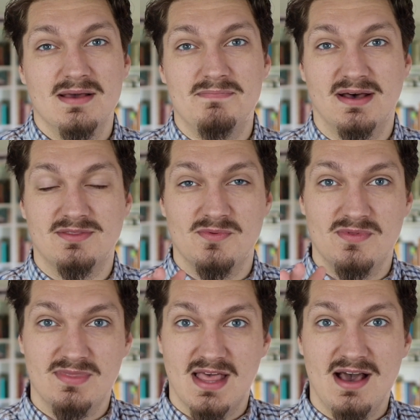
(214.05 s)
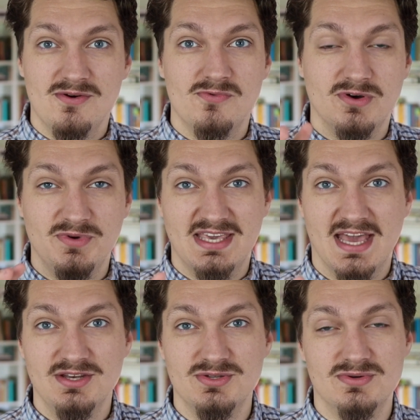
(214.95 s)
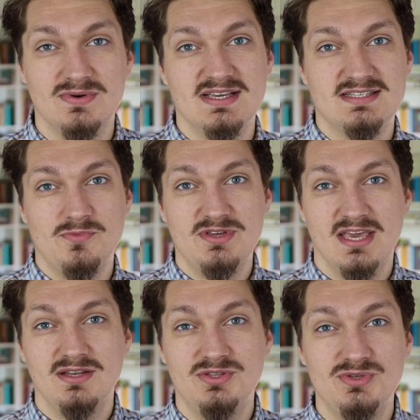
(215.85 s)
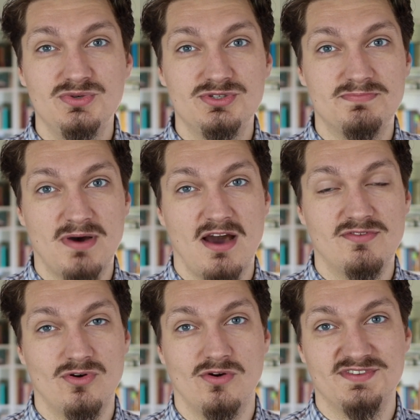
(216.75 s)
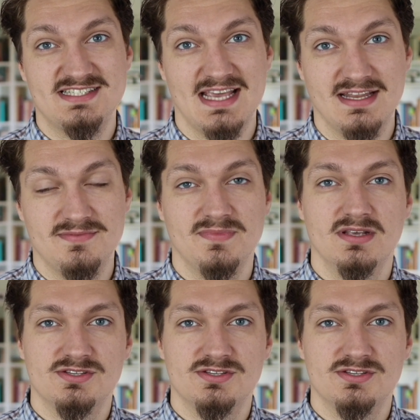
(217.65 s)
but now what we can do is that we can use the power of set.